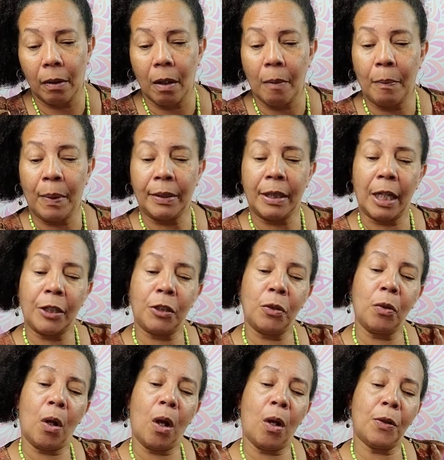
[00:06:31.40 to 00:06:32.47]
but that you
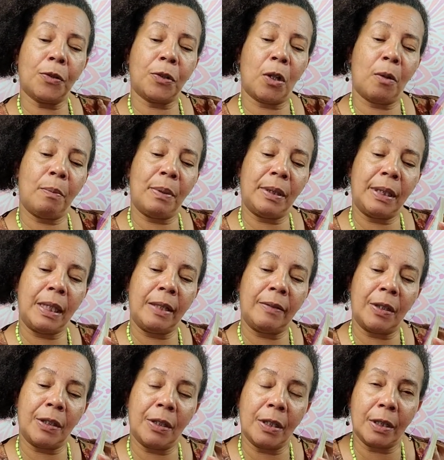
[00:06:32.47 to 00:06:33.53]
also believe
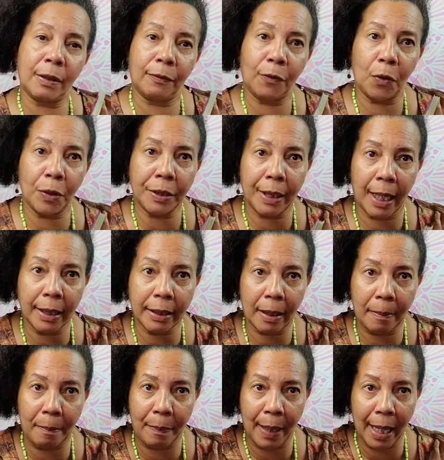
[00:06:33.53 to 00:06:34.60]
that this force has
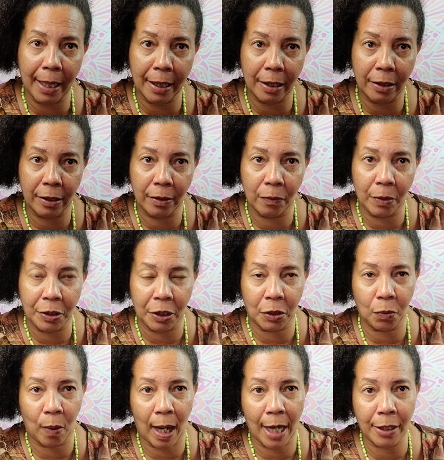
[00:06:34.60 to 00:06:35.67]
abandoned you, which is
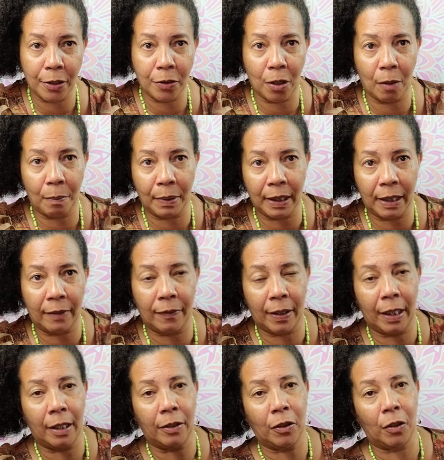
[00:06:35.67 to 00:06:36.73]
why you don't believe in
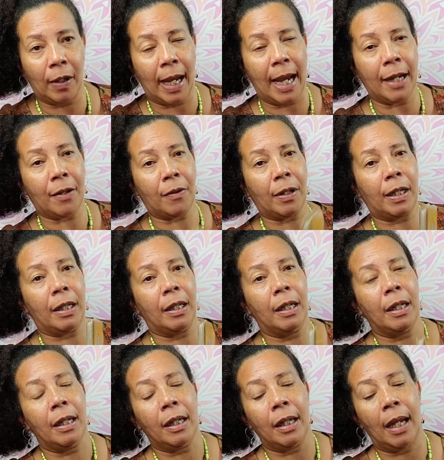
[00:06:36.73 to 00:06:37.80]
it. You're angry
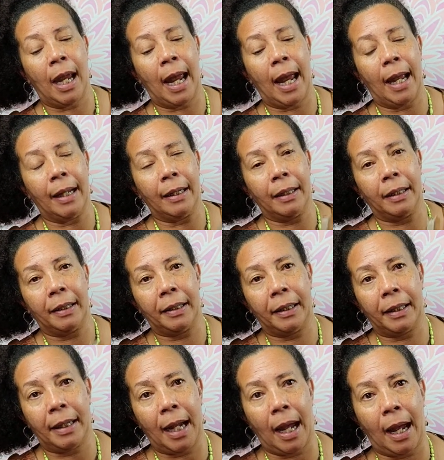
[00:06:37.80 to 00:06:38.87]
at
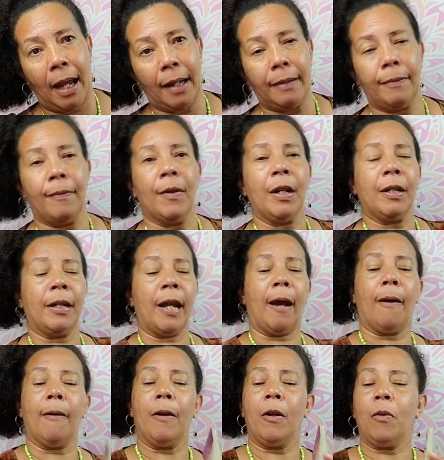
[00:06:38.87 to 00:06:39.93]
God. Now,
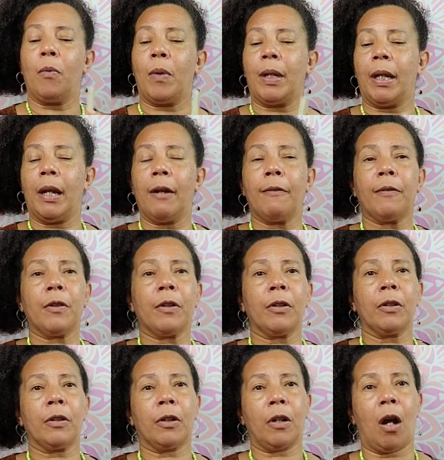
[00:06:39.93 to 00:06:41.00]
whatever
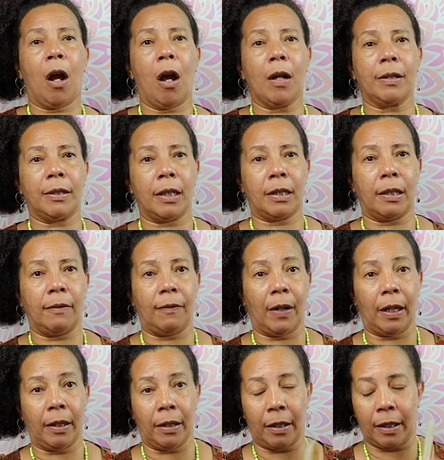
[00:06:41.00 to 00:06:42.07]
caused this
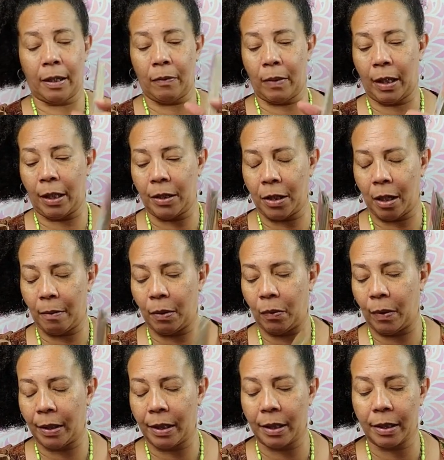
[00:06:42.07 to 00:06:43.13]
event, and they're getting ready to tell me
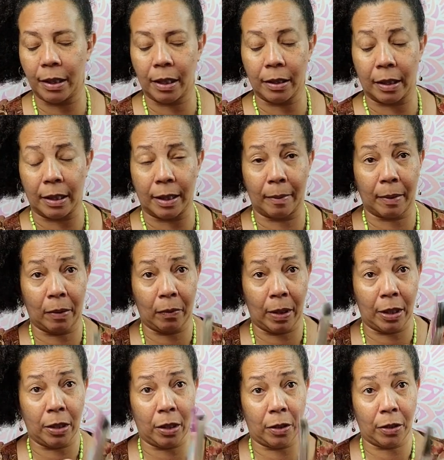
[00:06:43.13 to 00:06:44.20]
what this is, because I'm getting ready
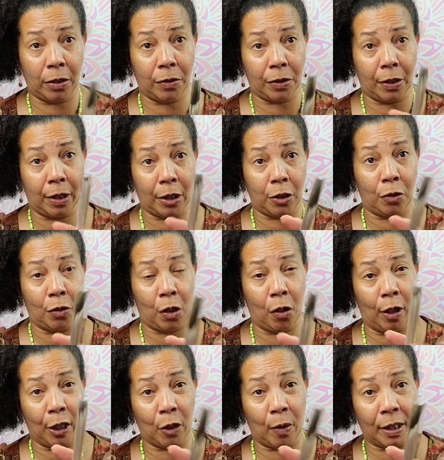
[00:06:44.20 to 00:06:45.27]
to tell you so that you know
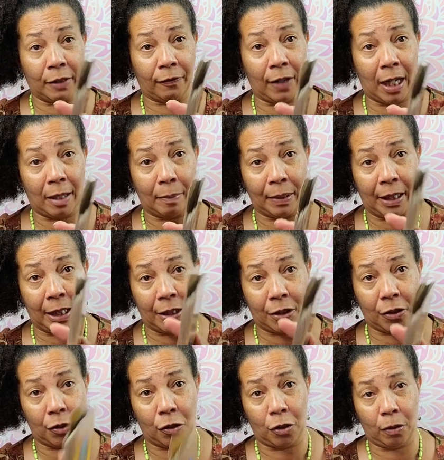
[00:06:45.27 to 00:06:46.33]
unquantifiably that
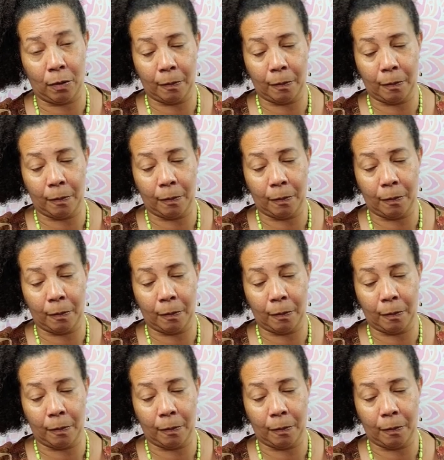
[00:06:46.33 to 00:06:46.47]
this is you.